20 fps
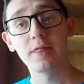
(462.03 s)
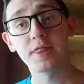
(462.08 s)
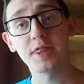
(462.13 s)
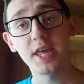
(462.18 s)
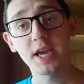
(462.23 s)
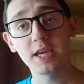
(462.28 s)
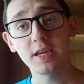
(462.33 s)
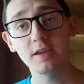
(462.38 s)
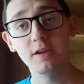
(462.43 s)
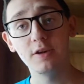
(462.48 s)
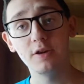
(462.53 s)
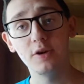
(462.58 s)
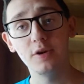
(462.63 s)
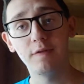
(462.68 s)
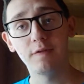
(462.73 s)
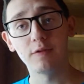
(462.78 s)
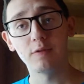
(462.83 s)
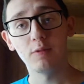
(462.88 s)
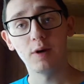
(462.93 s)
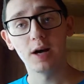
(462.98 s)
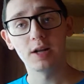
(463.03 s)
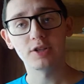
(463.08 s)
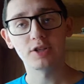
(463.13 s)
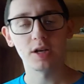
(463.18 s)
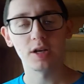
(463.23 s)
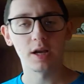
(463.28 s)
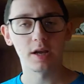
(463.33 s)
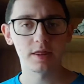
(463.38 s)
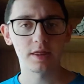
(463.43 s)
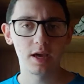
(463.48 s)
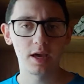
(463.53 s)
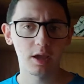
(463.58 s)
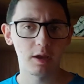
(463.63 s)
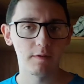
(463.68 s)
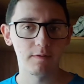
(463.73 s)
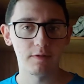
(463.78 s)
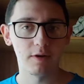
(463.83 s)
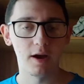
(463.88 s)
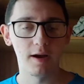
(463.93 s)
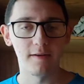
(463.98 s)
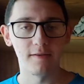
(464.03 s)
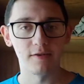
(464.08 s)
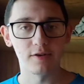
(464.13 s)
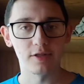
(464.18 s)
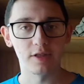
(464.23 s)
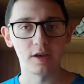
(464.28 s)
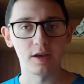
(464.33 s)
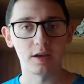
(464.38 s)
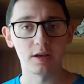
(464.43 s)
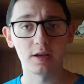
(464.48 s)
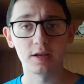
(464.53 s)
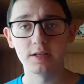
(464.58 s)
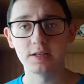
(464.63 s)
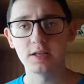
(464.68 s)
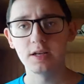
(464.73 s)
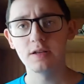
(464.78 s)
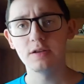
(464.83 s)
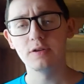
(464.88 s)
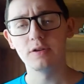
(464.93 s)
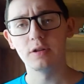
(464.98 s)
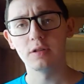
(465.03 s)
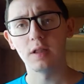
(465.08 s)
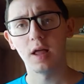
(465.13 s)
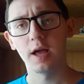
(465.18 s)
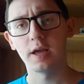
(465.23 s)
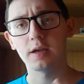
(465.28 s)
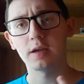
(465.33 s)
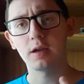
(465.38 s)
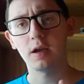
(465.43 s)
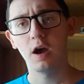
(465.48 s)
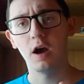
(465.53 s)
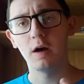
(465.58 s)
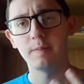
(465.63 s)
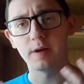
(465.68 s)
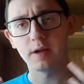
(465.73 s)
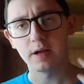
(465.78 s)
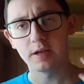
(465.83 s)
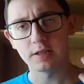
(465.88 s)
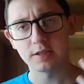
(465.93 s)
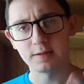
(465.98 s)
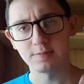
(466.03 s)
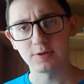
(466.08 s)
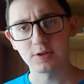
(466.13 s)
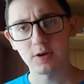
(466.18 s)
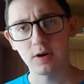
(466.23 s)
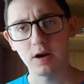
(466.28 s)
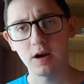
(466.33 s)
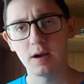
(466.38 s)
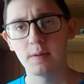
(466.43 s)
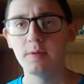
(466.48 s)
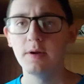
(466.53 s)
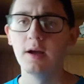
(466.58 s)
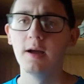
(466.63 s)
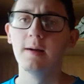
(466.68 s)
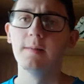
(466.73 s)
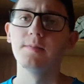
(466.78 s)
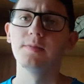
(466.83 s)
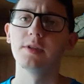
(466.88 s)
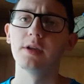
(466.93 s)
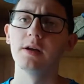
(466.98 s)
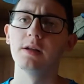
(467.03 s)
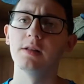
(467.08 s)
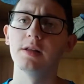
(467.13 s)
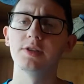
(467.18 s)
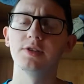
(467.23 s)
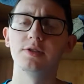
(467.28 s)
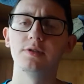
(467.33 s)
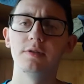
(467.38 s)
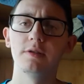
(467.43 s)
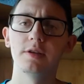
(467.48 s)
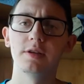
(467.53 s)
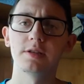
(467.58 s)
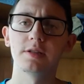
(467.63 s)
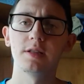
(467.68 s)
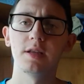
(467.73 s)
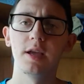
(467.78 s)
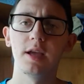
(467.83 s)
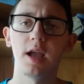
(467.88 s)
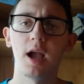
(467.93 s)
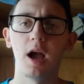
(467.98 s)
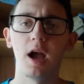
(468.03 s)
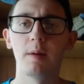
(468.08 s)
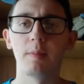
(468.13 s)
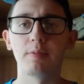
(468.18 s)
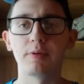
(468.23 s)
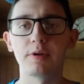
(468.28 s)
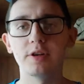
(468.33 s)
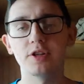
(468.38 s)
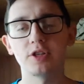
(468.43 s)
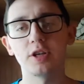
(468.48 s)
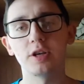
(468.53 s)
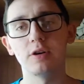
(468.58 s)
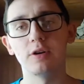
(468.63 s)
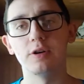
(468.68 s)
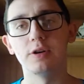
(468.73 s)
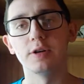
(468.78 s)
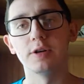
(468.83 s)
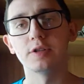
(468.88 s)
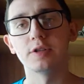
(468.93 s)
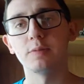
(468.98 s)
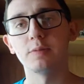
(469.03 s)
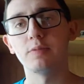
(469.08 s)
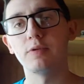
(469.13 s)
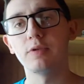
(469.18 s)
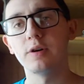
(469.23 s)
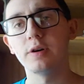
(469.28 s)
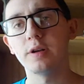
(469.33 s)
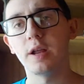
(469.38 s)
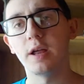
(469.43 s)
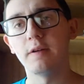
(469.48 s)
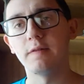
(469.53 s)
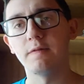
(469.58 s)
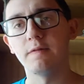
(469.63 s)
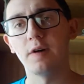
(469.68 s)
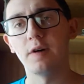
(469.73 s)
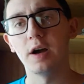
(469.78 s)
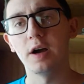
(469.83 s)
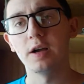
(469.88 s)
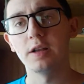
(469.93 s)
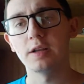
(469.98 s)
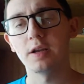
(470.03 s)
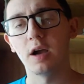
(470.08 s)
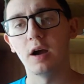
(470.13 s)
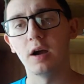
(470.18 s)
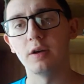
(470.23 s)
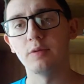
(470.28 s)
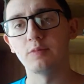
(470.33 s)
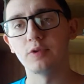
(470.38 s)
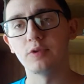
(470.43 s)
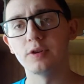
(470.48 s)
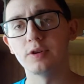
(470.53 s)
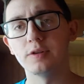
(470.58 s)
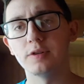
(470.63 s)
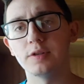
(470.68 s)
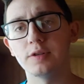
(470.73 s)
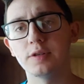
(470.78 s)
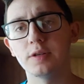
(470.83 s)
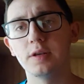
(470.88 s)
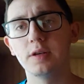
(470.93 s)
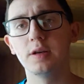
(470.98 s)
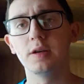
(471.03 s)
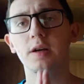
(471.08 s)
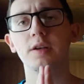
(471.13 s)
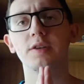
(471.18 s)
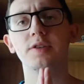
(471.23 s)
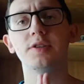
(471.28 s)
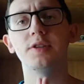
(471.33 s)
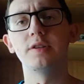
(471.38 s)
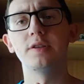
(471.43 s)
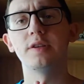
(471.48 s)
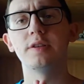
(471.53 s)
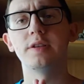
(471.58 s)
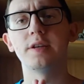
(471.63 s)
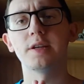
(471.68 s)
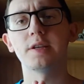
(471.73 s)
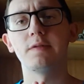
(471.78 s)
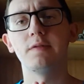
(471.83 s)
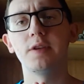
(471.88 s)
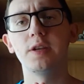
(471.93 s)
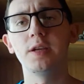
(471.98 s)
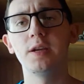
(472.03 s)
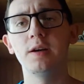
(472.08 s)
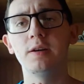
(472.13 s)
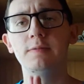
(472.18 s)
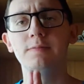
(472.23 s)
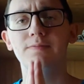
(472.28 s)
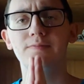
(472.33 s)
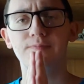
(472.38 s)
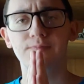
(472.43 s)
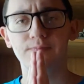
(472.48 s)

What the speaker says: thank you for watching. Thank you for everything. Continue to like, comment, and subscribe. Let's do this thing. I appreciate all your support and fine, kind words. See you in the next video.